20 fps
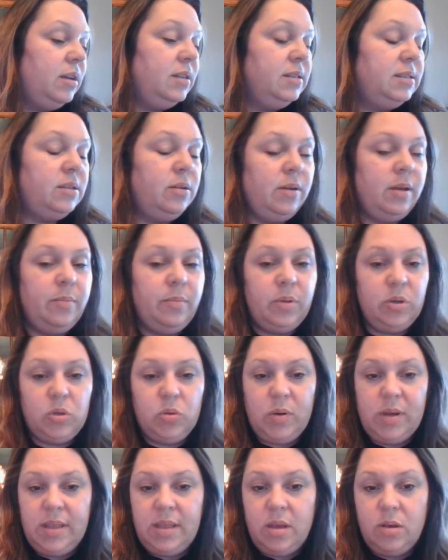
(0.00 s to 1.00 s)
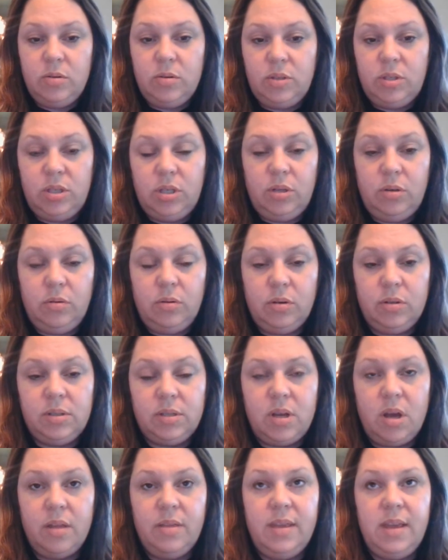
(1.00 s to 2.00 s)
And so in between those two, or it's
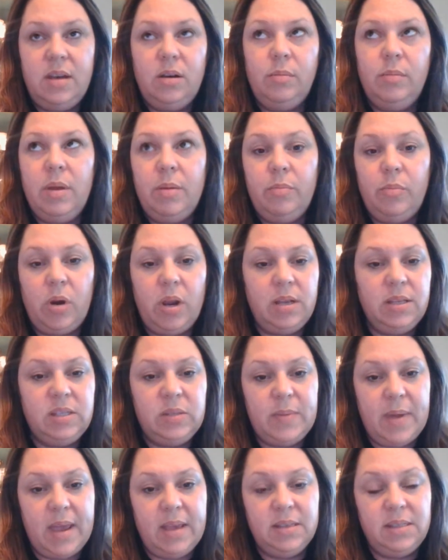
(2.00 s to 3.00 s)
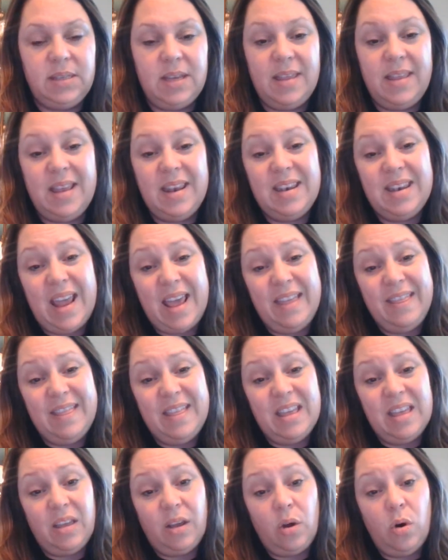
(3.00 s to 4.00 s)
called the inner membrane space, and then in
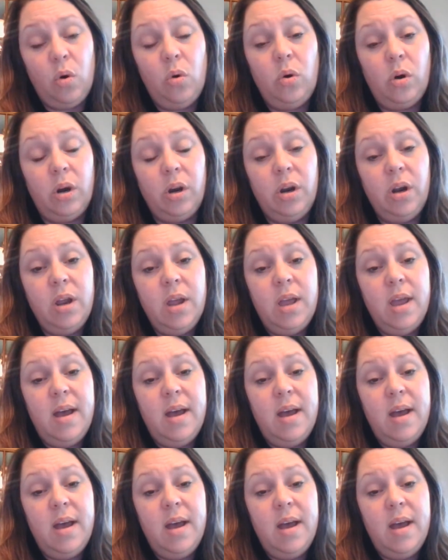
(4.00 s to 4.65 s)
the core